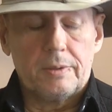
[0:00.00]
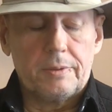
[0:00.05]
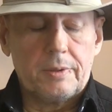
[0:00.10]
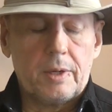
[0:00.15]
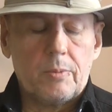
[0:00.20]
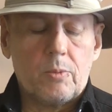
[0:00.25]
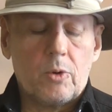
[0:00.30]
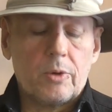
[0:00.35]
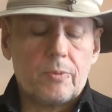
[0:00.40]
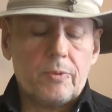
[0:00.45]

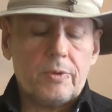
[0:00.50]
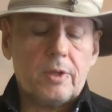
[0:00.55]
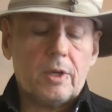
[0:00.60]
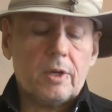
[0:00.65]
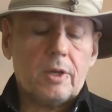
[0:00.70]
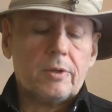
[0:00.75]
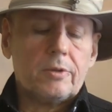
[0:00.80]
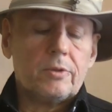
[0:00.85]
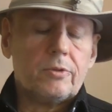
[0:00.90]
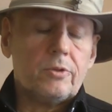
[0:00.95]
I work with a
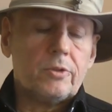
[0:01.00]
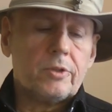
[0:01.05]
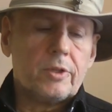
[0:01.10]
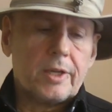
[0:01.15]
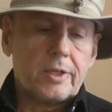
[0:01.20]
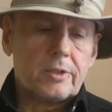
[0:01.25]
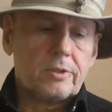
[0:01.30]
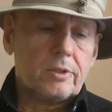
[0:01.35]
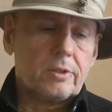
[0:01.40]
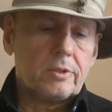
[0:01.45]
lot of
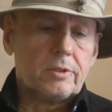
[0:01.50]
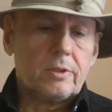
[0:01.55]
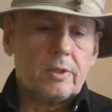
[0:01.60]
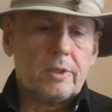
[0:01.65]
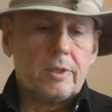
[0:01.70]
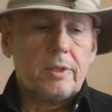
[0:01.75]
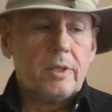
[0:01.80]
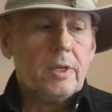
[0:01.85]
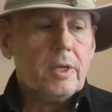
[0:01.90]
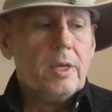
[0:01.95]
dyslexics,
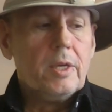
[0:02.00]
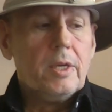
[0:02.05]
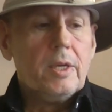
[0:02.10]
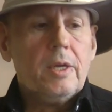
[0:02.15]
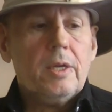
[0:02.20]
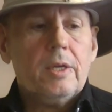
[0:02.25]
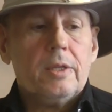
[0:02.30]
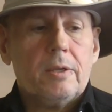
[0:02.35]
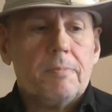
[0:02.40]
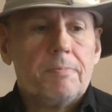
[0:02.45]
and
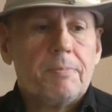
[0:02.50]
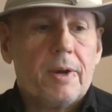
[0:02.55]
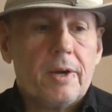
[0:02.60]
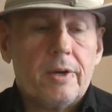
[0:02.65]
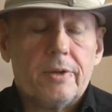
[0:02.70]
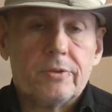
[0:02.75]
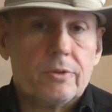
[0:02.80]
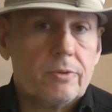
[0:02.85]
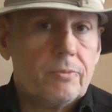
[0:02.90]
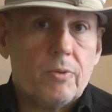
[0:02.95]
the
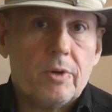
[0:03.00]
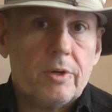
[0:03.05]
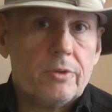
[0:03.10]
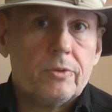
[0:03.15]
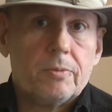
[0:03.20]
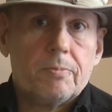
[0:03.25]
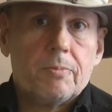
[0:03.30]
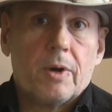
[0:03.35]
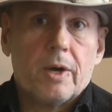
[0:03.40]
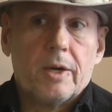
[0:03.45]
parents are very
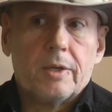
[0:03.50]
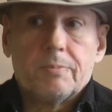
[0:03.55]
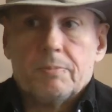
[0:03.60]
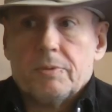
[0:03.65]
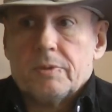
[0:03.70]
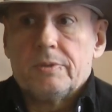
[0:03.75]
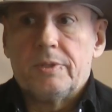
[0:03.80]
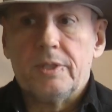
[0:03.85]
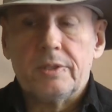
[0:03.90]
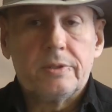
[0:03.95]
surprised,
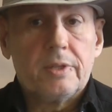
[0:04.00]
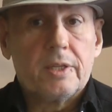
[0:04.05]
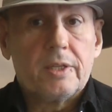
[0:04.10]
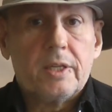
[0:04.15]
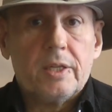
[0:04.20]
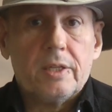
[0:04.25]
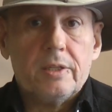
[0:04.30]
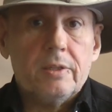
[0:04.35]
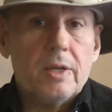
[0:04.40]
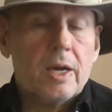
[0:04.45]
but since the
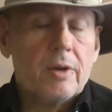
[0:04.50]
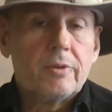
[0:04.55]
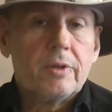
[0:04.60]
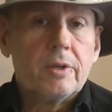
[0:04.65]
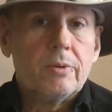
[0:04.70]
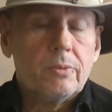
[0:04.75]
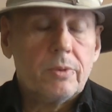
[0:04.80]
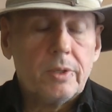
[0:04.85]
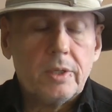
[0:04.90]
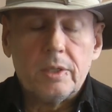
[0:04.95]
kid now
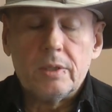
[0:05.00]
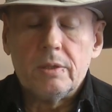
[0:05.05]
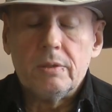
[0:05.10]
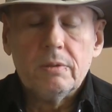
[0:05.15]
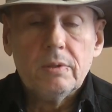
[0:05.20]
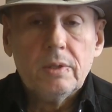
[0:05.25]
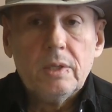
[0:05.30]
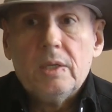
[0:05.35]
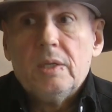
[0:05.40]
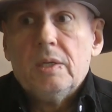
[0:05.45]
can read,
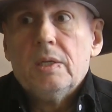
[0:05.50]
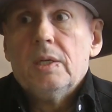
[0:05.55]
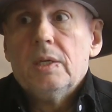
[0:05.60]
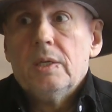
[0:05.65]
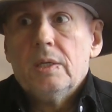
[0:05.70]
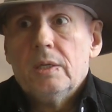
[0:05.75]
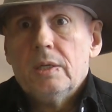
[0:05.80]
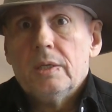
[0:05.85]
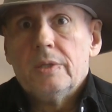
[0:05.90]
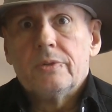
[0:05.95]

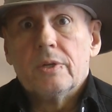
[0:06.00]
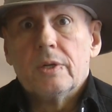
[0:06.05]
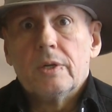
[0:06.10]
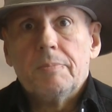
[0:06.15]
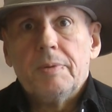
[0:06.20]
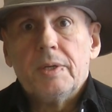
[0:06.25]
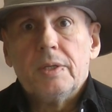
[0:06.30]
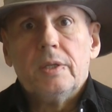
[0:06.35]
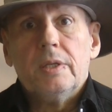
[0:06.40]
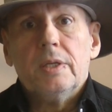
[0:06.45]
it's not a
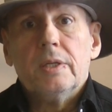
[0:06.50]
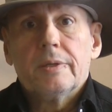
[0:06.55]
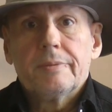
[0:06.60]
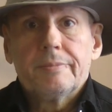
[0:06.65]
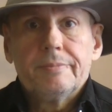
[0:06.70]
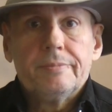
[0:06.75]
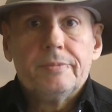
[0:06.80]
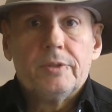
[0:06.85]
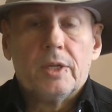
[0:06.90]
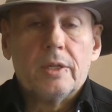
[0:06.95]
big deal,
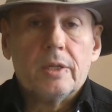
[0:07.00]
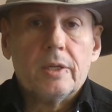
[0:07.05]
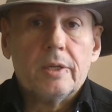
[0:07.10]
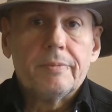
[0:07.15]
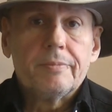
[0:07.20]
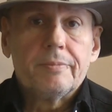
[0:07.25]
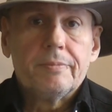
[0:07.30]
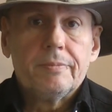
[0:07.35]
tell me.